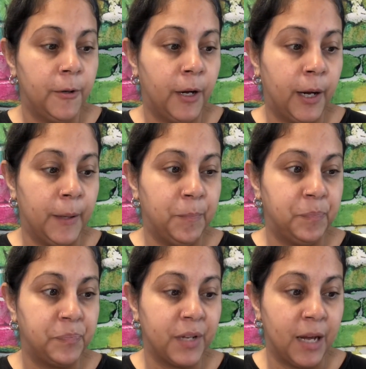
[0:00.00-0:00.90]

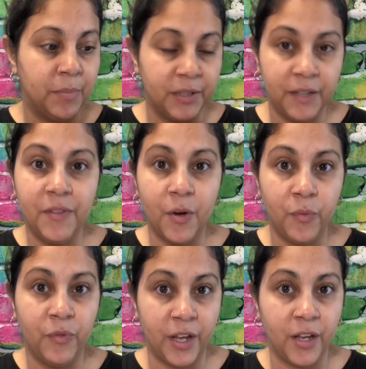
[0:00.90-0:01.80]
I believe
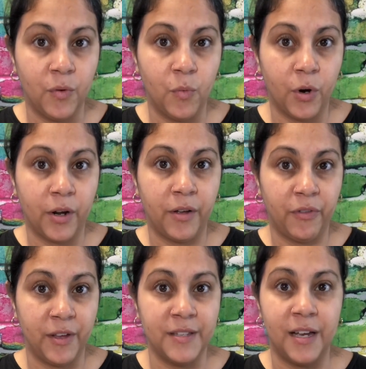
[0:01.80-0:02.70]
that they can work
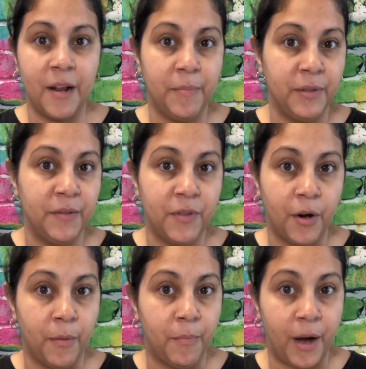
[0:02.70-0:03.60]
things out. I believe that
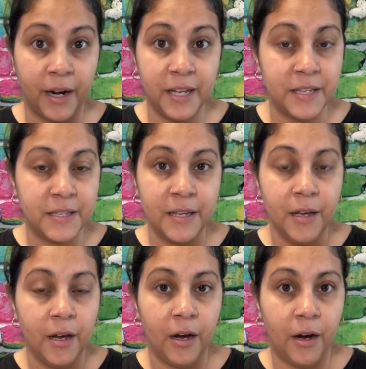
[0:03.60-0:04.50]
our bodies
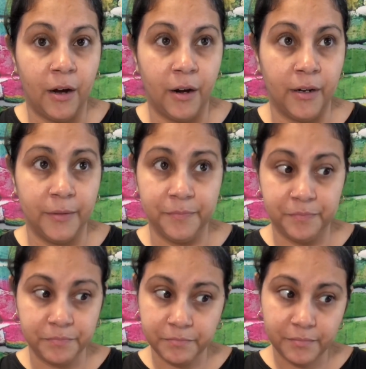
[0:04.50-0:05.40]
are
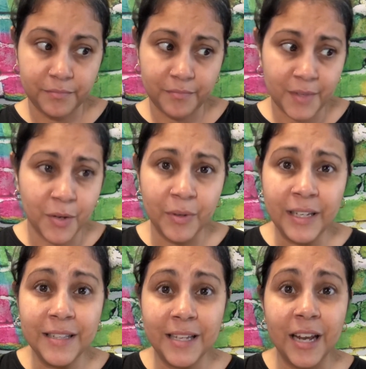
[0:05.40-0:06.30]
really
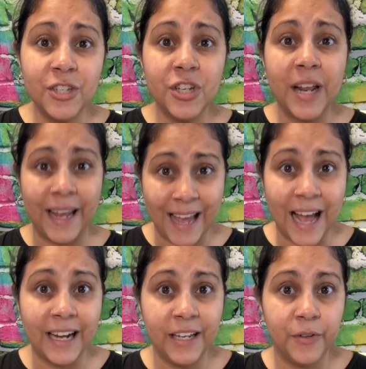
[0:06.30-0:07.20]
intelligent and
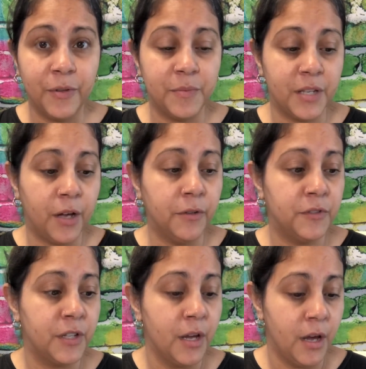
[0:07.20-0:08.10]
can heal
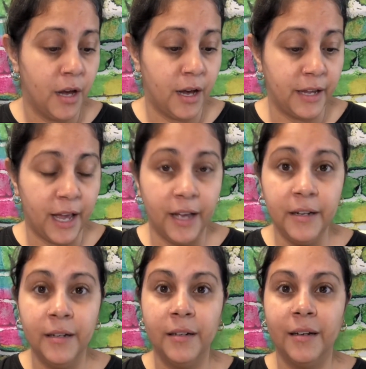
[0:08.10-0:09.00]
themselves.
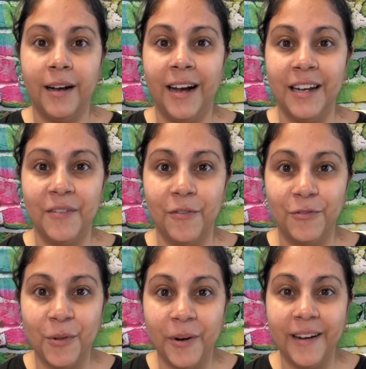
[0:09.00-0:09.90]
Again, I live in
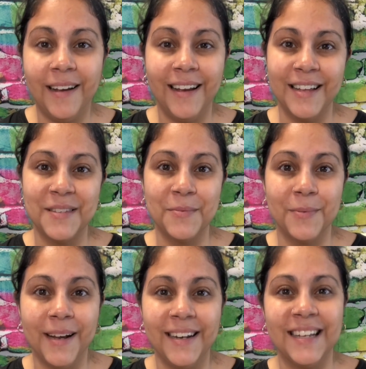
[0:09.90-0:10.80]
Florida. It's
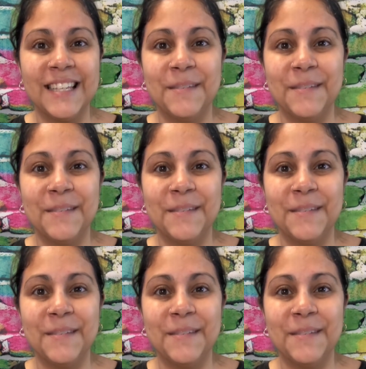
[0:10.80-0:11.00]
wet, it's